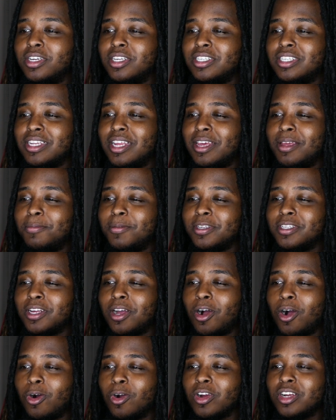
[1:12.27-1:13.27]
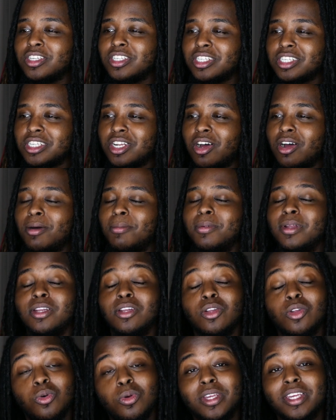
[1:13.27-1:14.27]
His name is
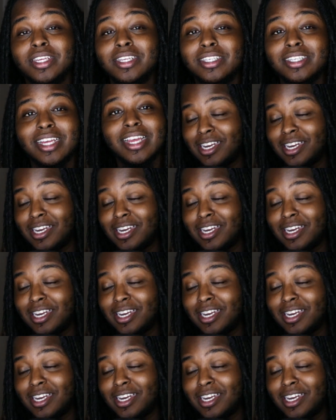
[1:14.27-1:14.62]
Hardstop Lucas.